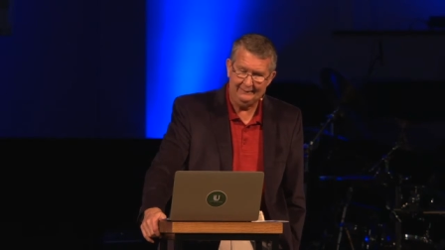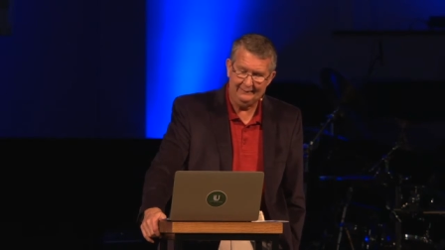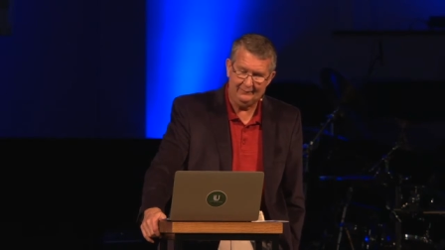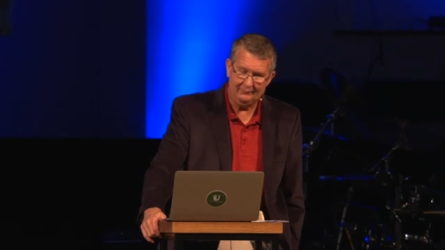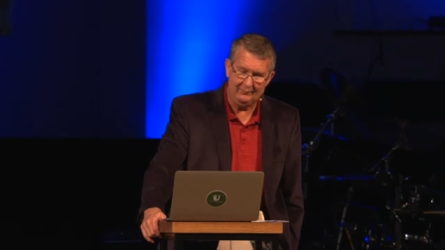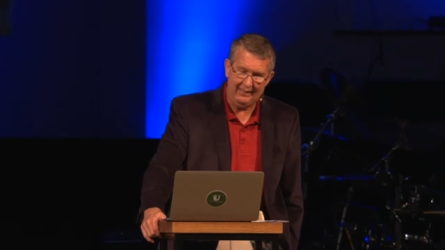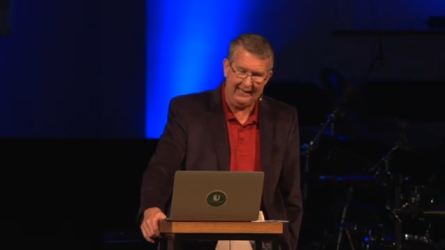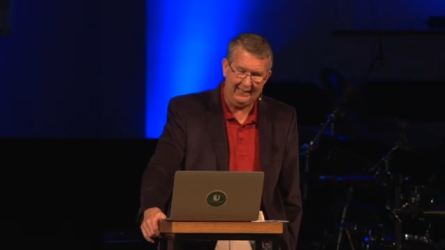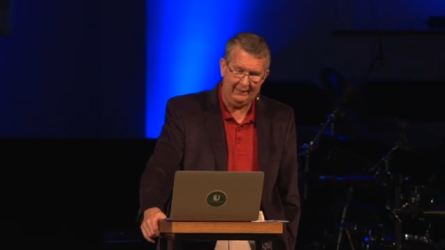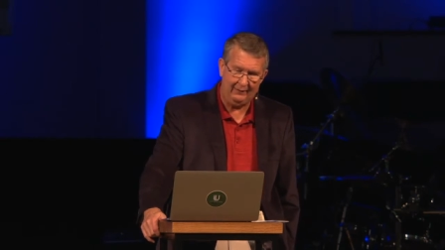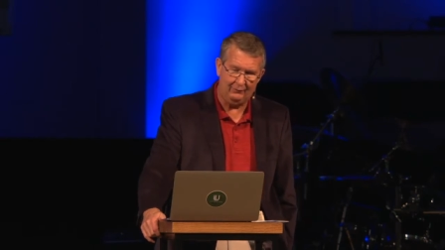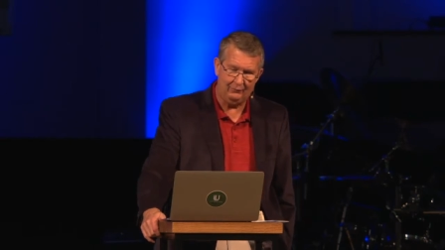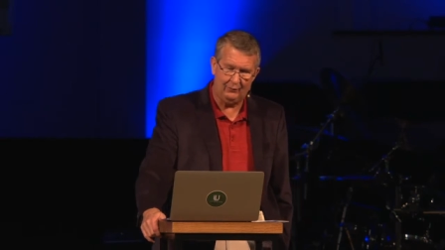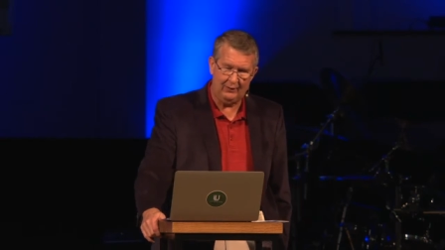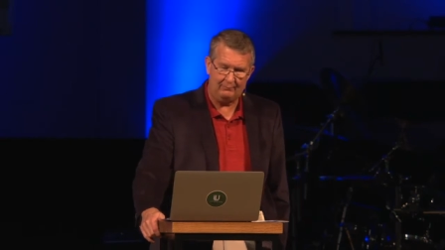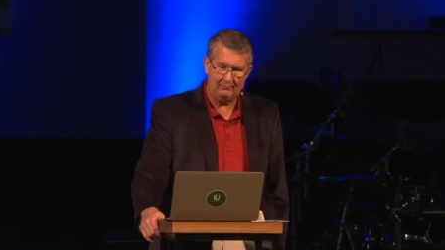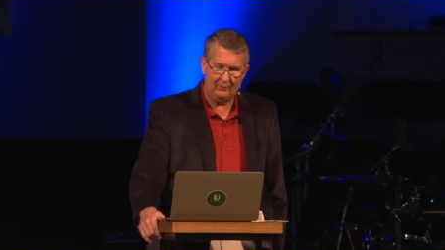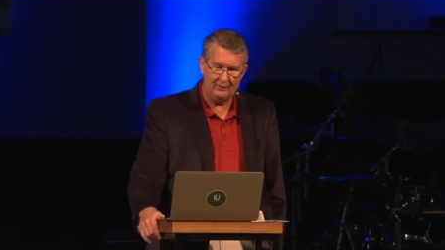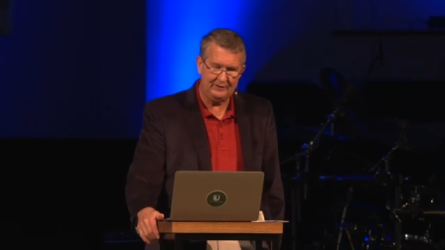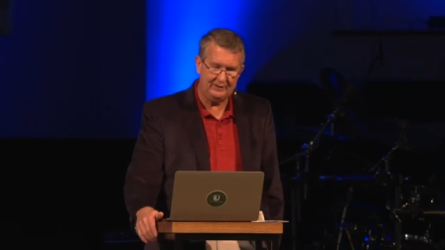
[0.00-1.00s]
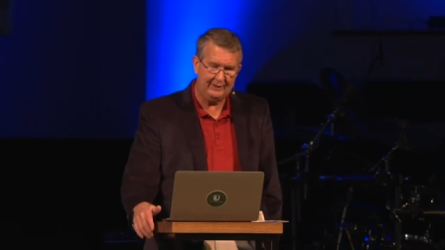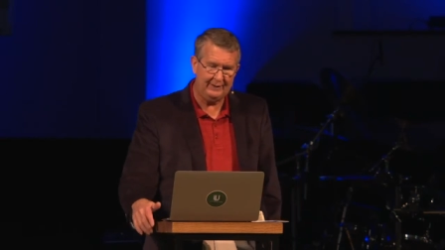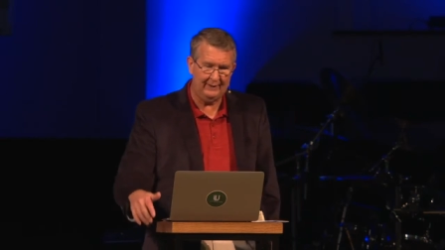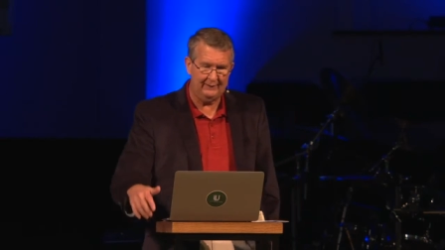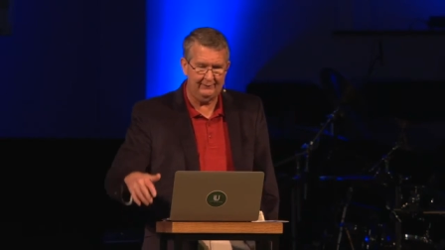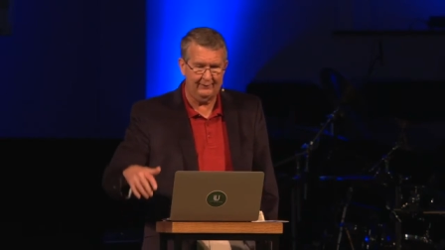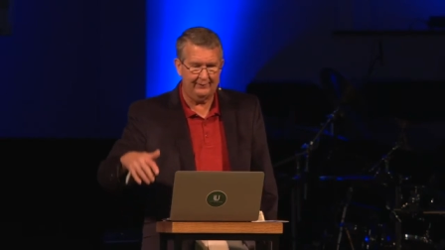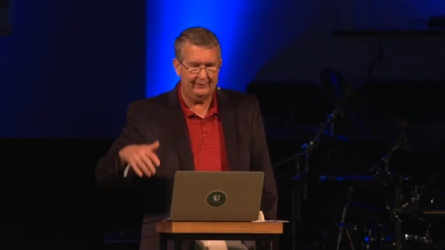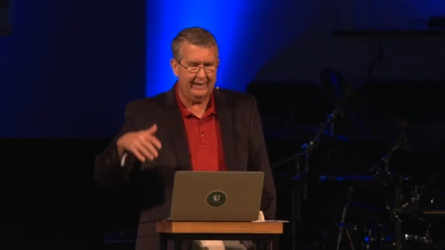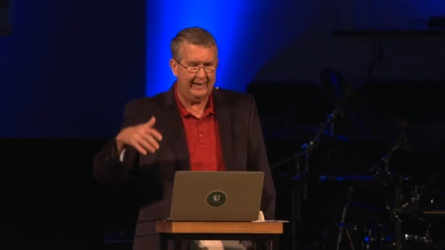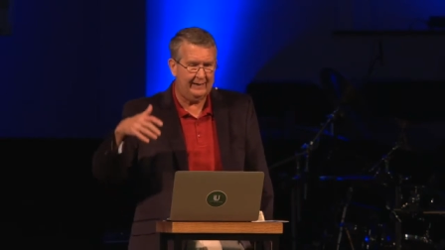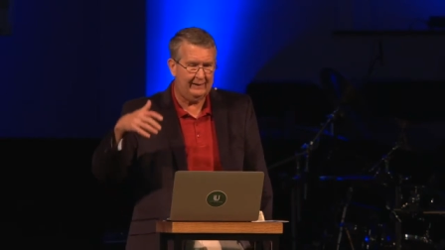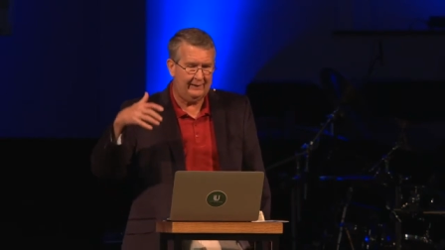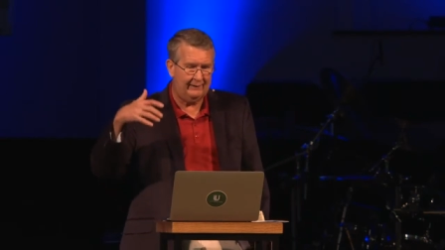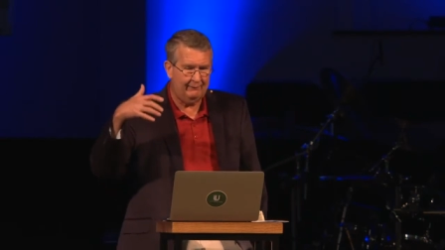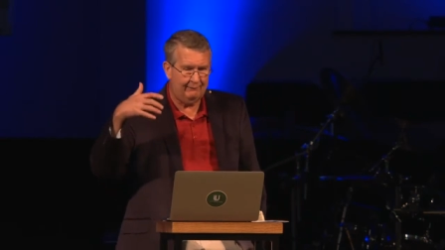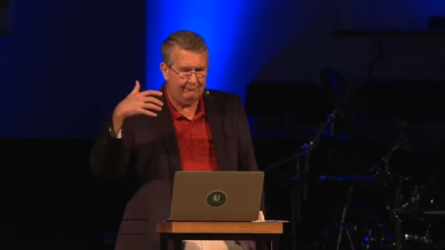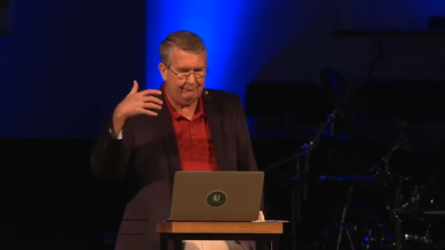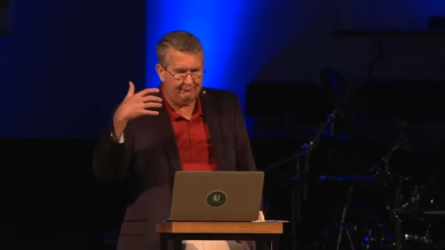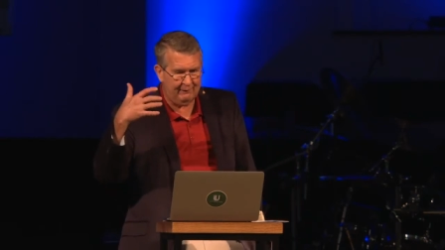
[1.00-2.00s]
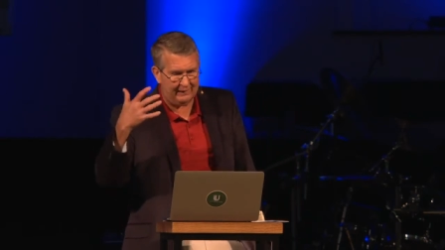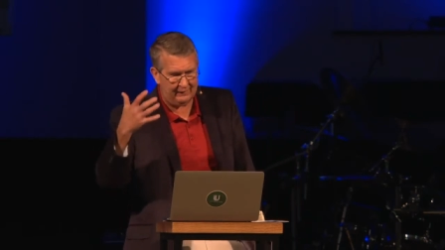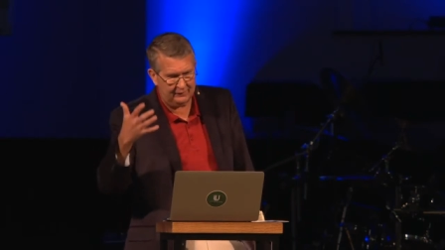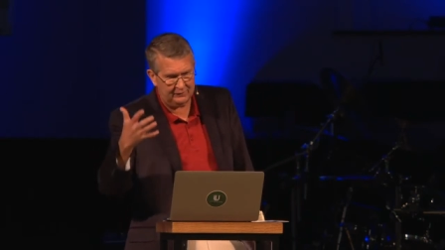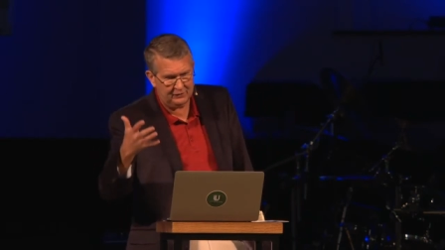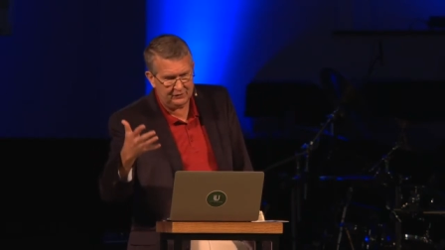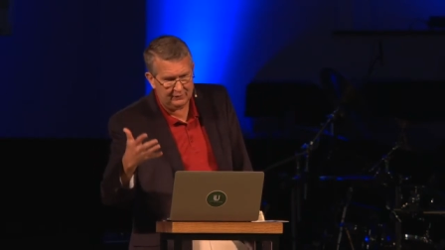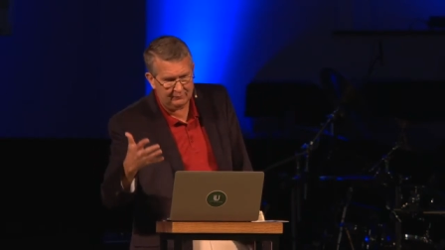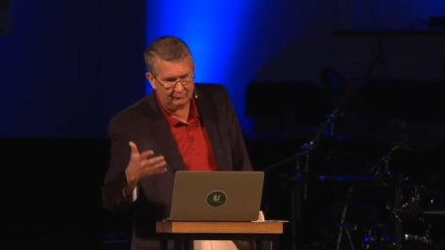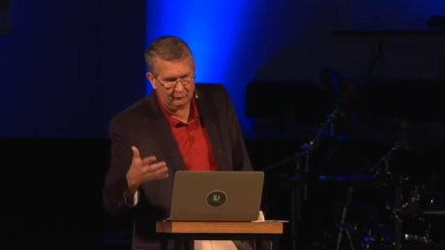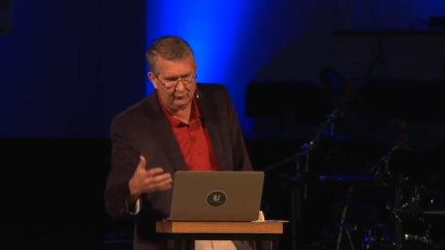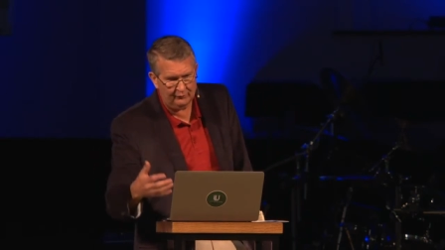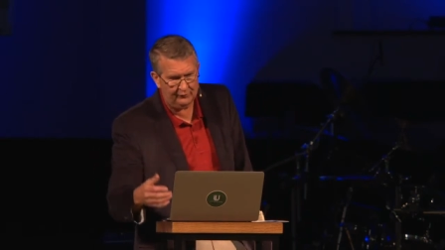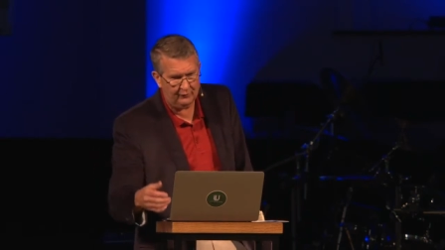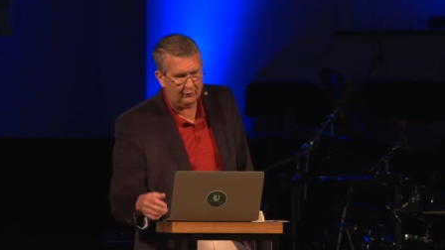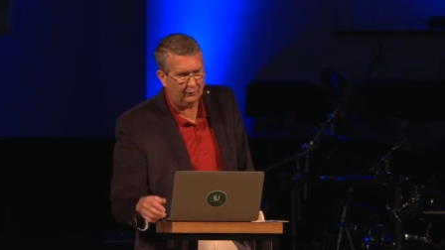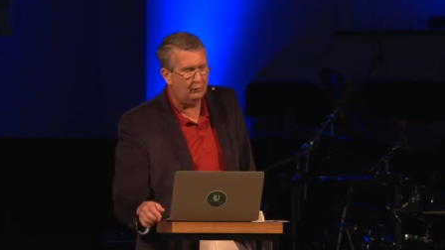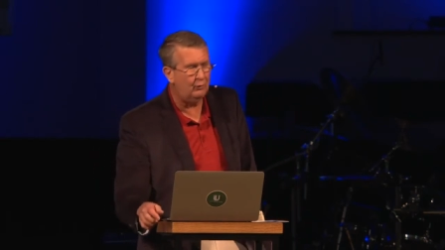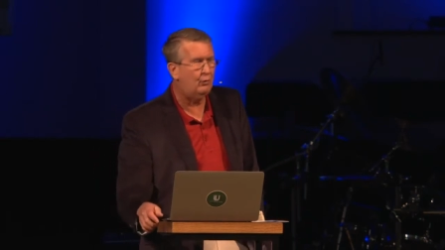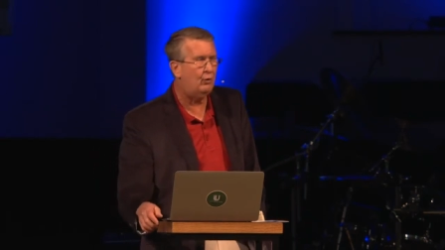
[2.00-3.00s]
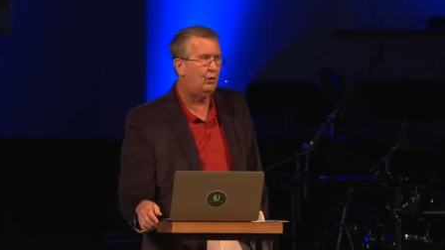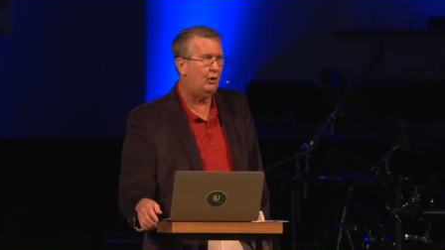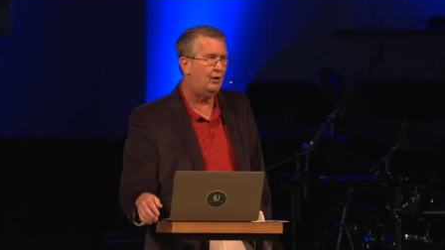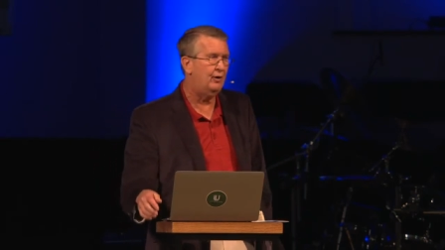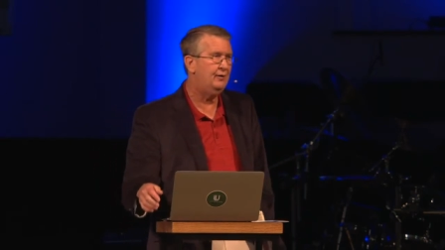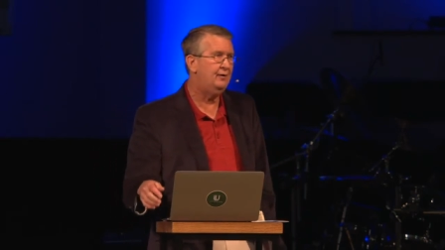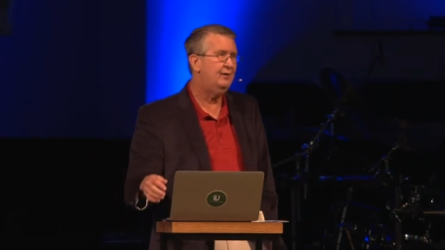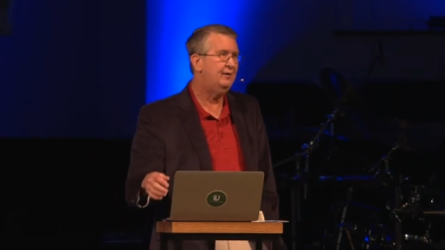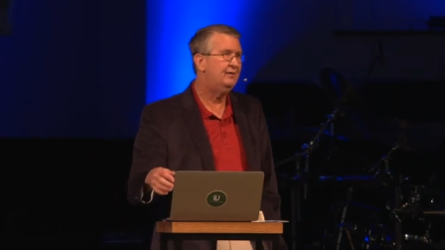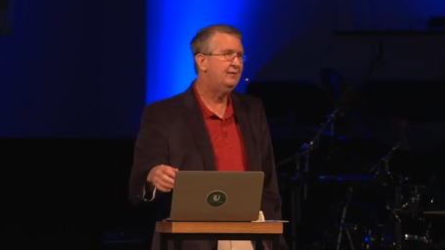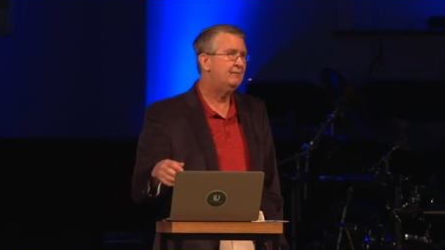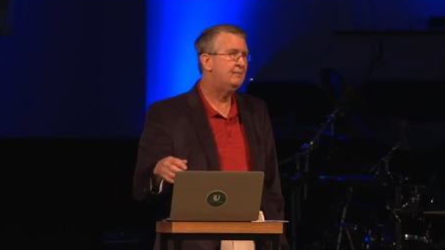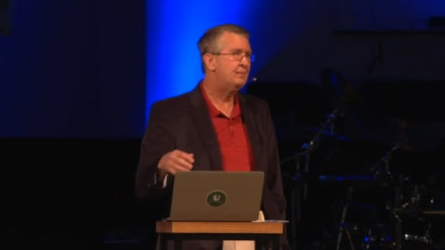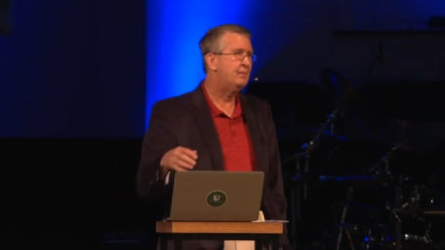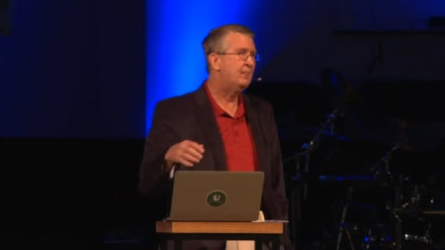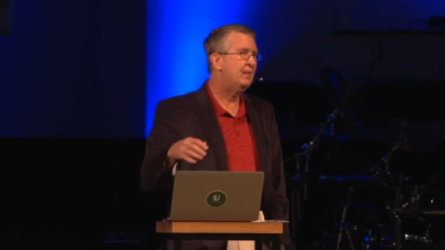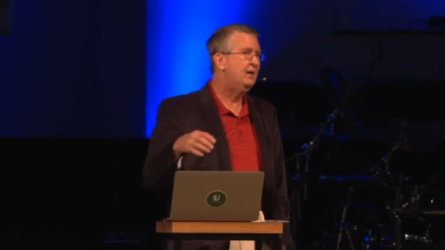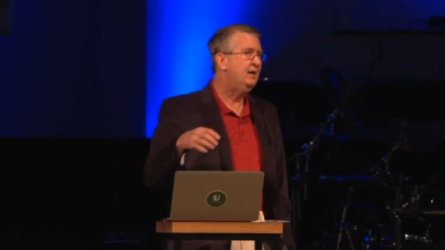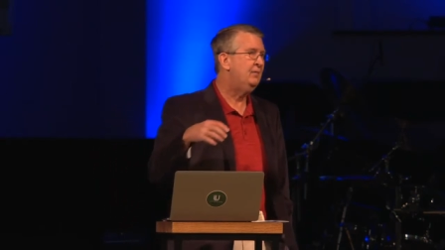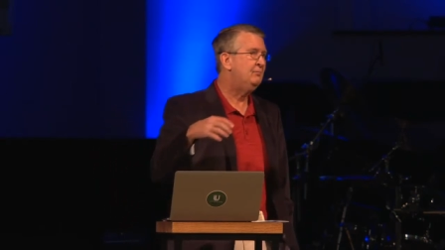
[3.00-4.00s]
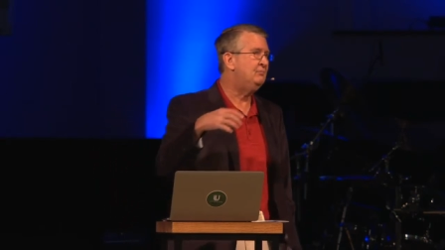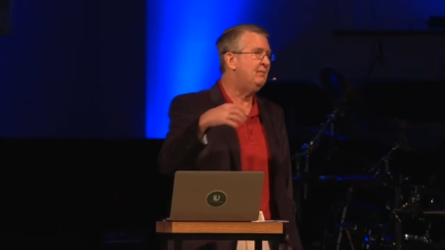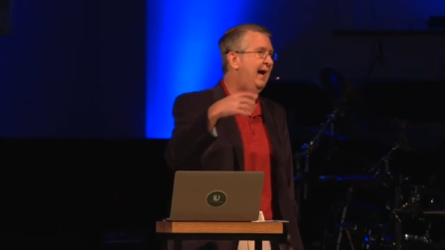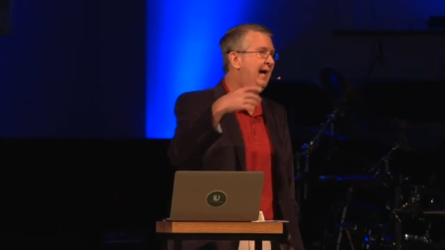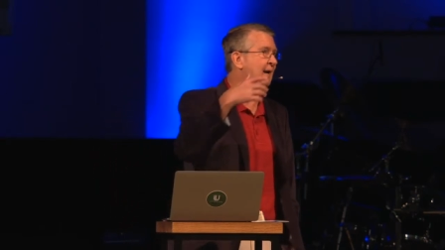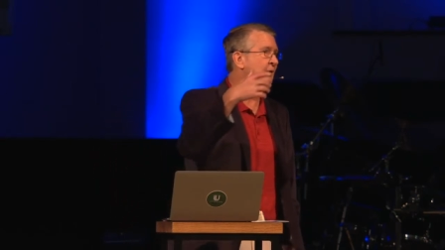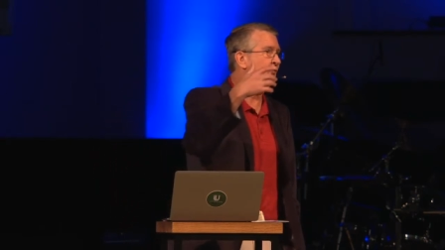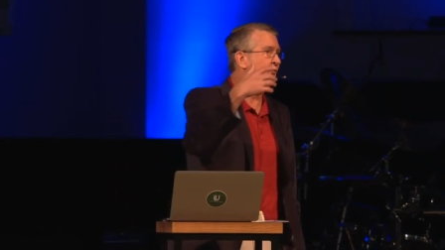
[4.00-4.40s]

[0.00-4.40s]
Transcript: Manna represented the daily fellowship with the Lord. Manna